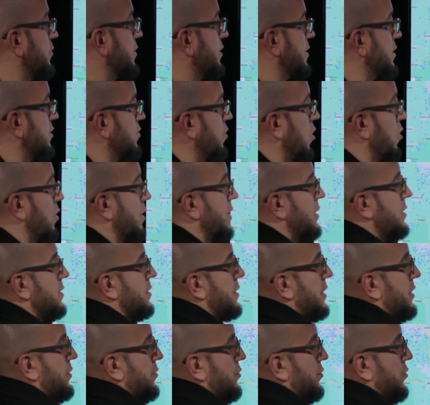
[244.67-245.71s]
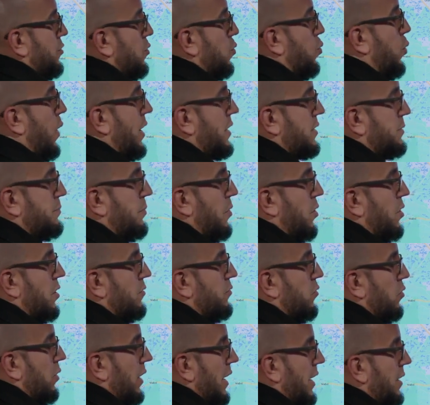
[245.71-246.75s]
this is all considered the west part of
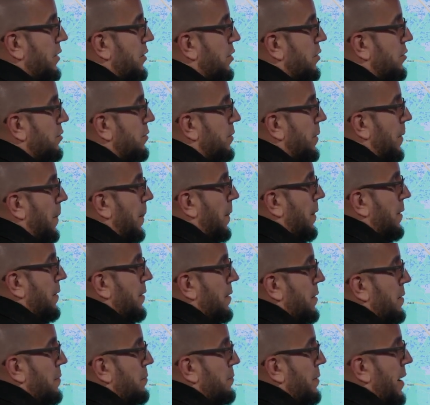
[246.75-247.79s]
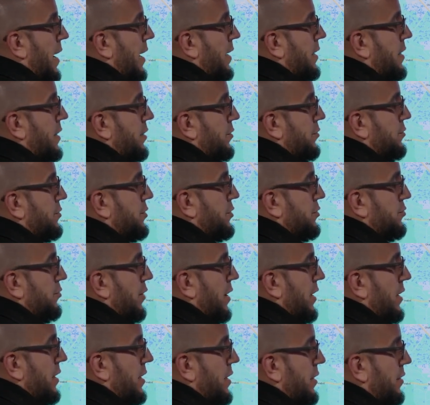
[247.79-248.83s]
Orlando. Pine Hills is
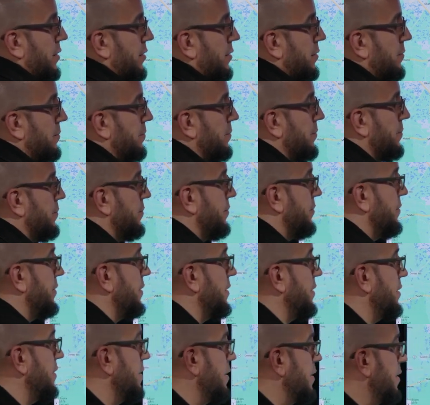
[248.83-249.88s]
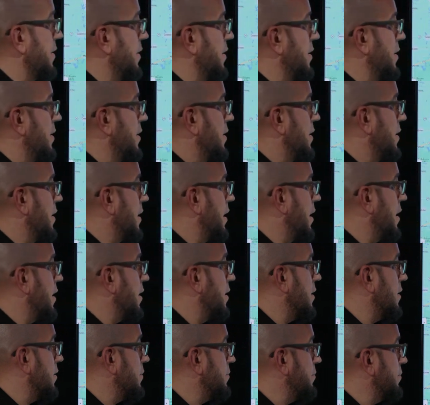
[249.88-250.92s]
right here.
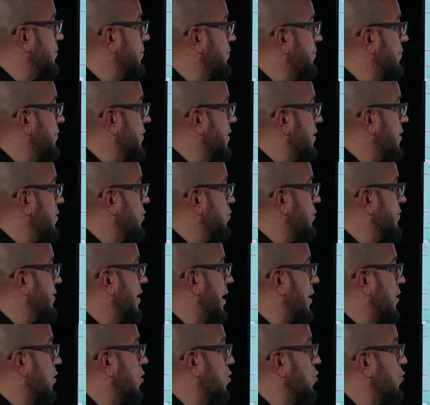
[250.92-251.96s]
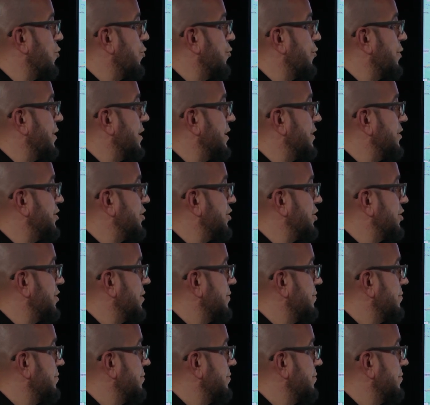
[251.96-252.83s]
We've got Oak Ridge.